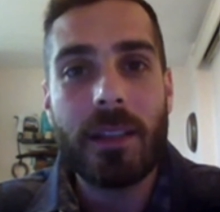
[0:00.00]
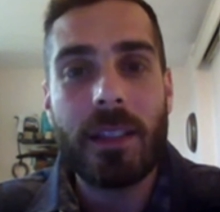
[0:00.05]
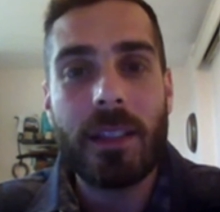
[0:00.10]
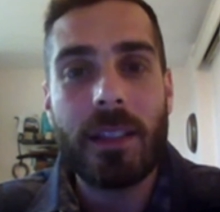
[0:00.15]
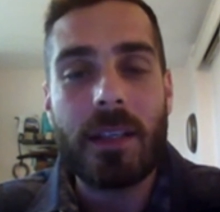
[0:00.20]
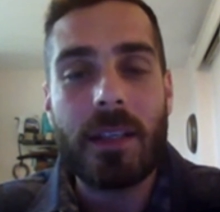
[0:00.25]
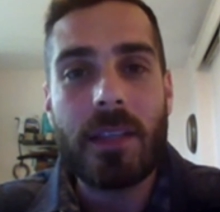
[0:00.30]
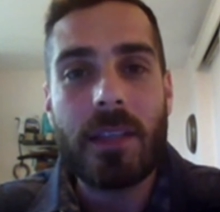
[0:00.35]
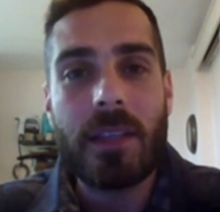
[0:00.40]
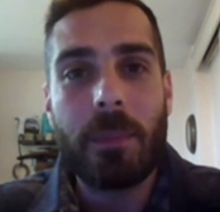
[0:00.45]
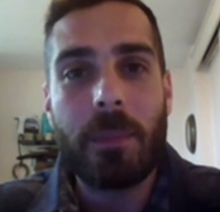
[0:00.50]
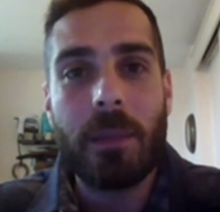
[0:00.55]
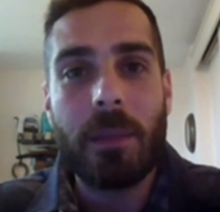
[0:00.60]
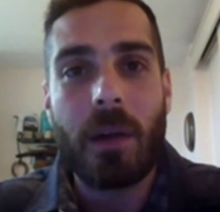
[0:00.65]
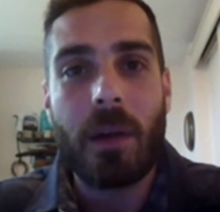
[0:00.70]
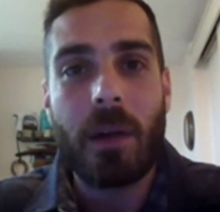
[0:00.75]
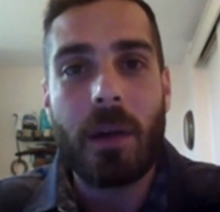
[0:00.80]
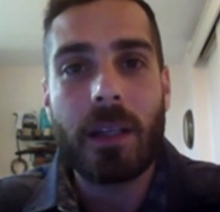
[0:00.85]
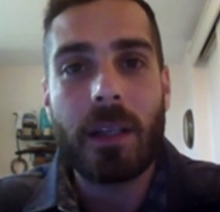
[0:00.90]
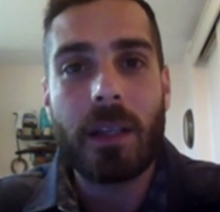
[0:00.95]
an accepting
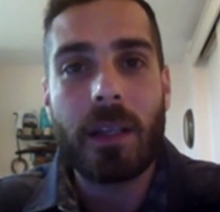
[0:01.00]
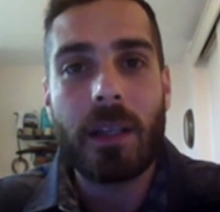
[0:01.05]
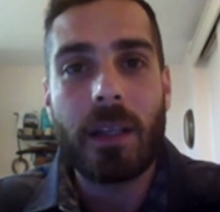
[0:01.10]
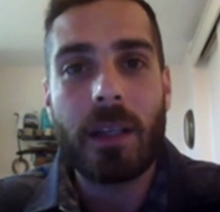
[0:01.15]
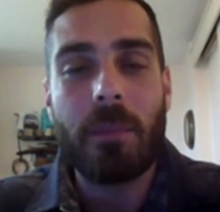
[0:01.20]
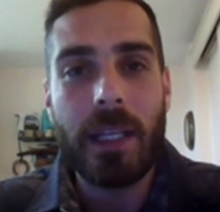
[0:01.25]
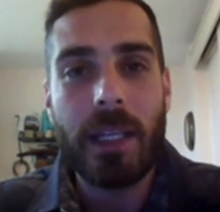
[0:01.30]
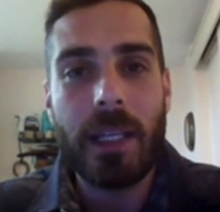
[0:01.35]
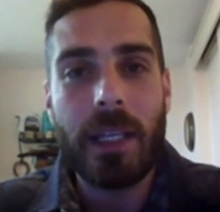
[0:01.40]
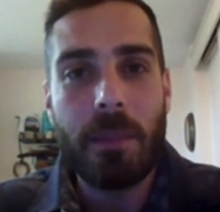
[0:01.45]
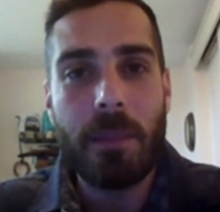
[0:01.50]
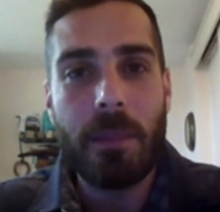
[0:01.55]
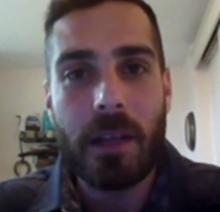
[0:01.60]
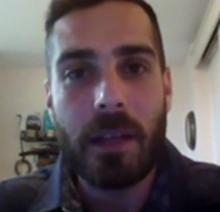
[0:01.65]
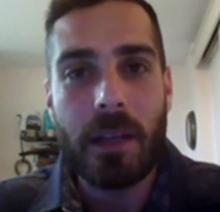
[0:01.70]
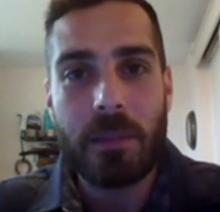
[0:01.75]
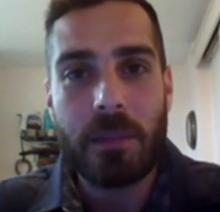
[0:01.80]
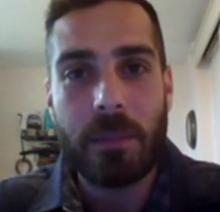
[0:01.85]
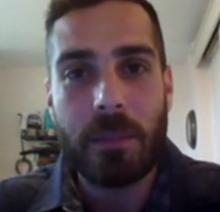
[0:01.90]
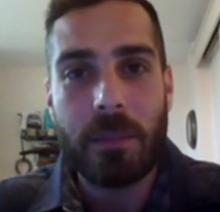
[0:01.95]
market with many
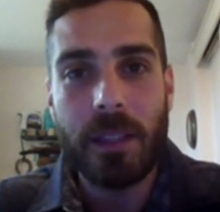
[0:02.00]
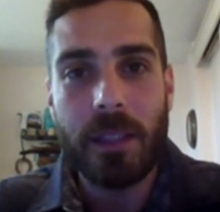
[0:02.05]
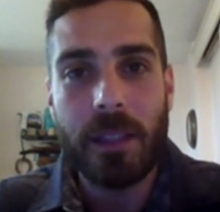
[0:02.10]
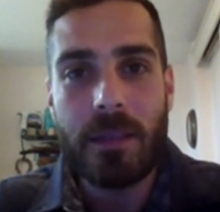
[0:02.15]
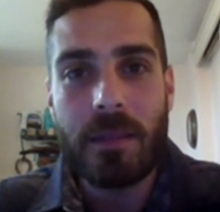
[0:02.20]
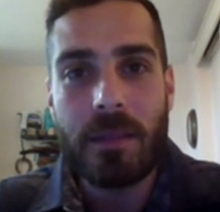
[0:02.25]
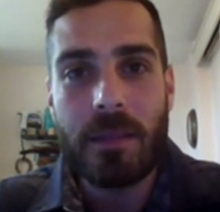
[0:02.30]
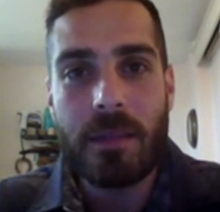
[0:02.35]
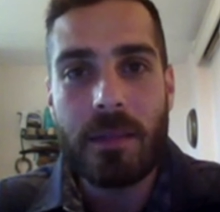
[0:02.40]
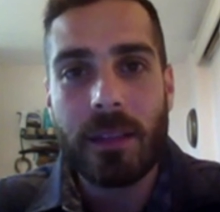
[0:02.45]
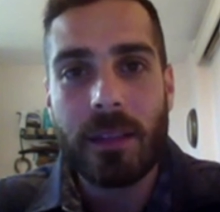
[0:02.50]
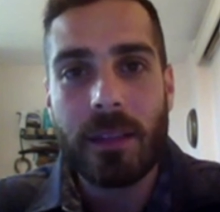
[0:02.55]
possibilities.